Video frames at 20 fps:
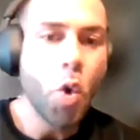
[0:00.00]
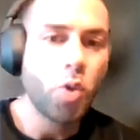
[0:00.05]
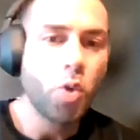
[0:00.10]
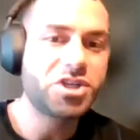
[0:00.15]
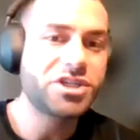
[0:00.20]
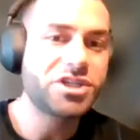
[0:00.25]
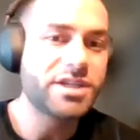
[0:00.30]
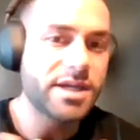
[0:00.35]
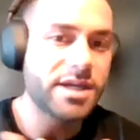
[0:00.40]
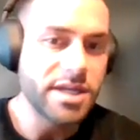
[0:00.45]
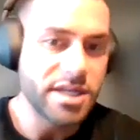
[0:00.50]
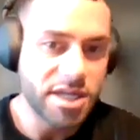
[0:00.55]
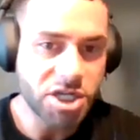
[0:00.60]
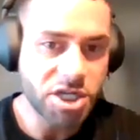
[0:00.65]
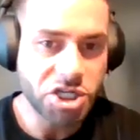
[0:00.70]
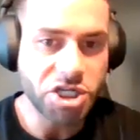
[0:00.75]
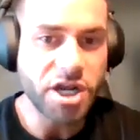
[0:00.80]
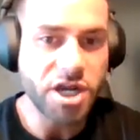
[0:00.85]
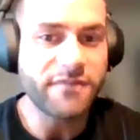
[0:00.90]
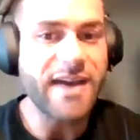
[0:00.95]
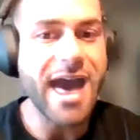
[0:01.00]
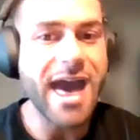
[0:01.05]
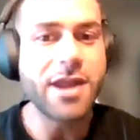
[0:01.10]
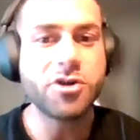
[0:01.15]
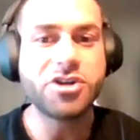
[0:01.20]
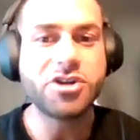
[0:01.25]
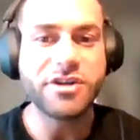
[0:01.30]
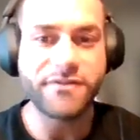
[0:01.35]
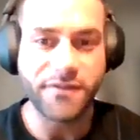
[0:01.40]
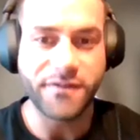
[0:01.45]
which is a condition of
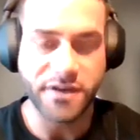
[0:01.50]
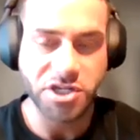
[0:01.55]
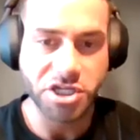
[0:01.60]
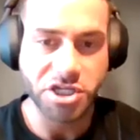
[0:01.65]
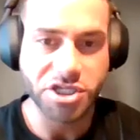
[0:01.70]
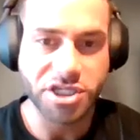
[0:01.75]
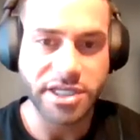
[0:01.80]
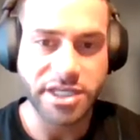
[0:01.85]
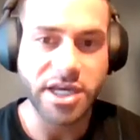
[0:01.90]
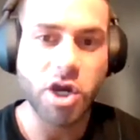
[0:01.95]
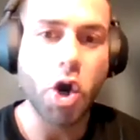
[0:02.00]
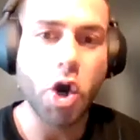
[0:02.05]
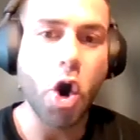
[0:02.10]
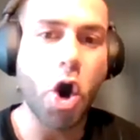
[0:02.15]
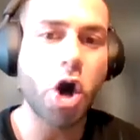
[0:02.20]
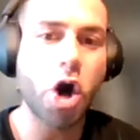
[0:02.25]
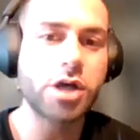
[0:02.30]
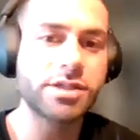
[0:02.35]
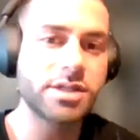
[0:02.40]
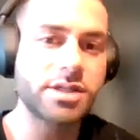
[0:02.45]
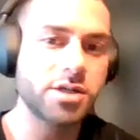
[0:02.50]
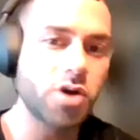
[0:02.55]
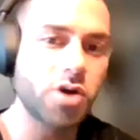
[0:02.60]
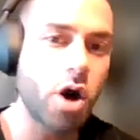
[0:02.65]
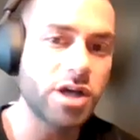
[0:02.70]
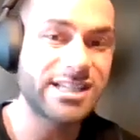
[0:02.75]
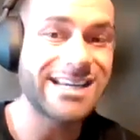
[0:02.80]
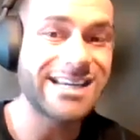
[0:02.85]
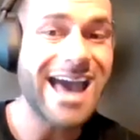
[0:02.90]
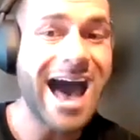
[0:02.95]
energy efficiency
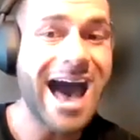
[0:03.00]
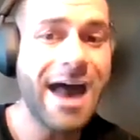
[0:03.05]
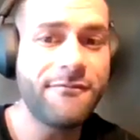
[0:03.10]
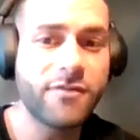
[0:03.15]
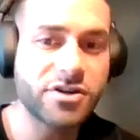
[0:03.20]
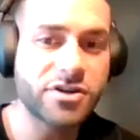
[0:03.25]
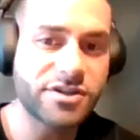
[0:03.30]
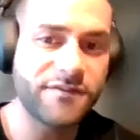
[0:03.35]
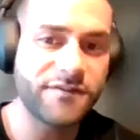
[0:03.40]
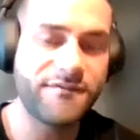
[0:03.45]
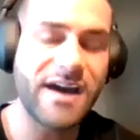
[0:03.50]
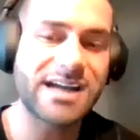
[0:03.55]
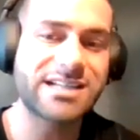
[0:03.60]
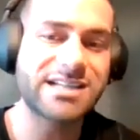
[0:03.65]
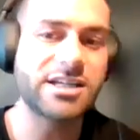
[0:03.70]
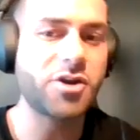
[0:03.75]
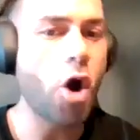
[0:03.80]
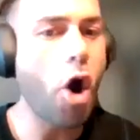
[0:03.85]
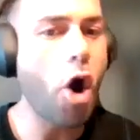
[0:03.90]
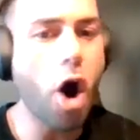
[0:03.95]
causing adverse effects on